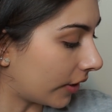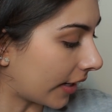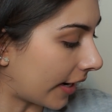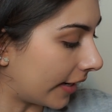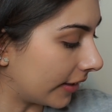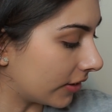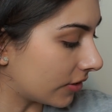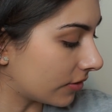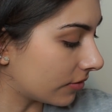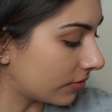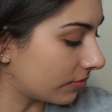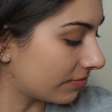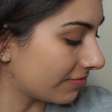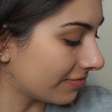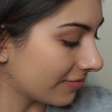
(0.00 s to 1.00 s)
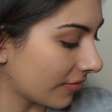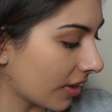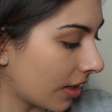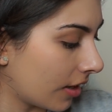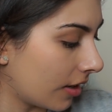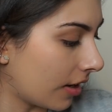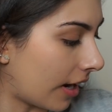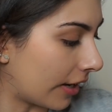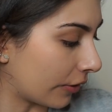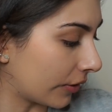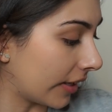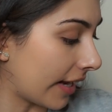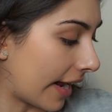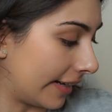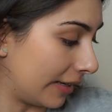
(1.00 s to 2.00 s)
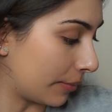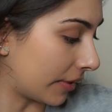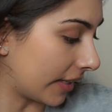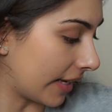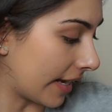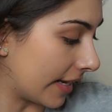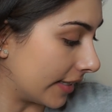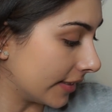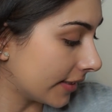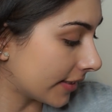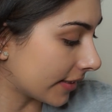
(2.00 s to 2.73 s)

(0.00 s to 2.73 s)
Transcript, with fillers: Like I I don't think anybody is.